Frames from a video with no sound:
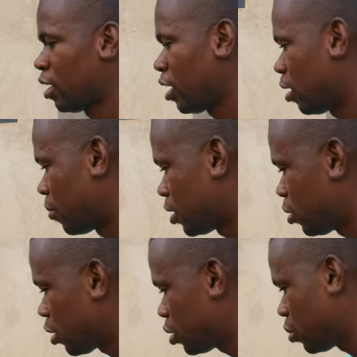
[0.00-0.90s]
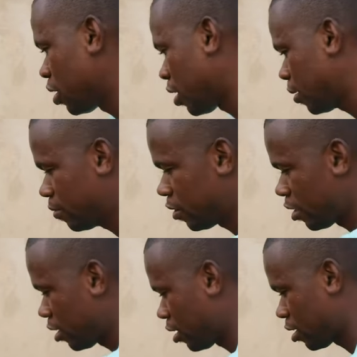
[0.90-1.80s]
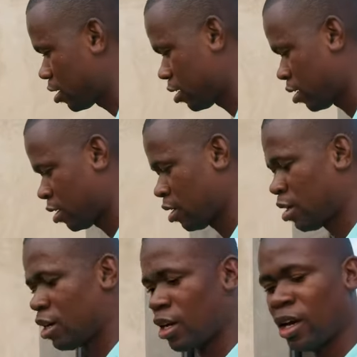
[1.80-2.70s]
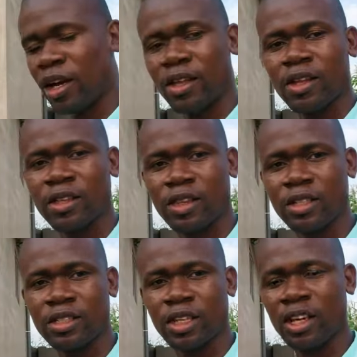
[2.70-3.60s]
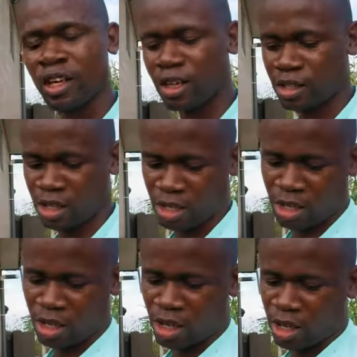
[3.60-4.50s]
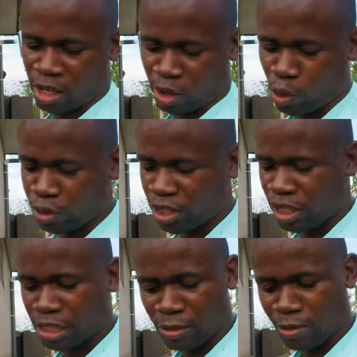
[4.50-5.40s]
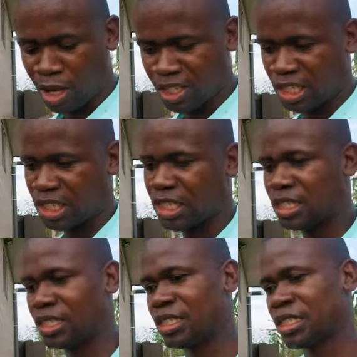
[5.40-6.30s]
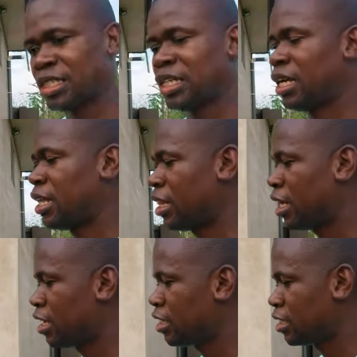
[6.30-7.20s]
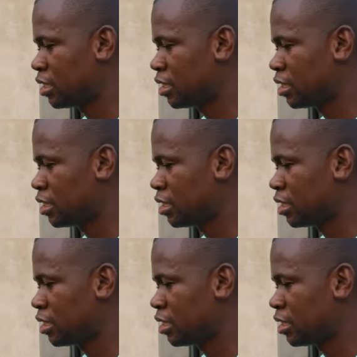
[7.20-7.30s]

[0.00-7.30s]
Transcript: And the materials we have here, uh, this uh, coated mesh and then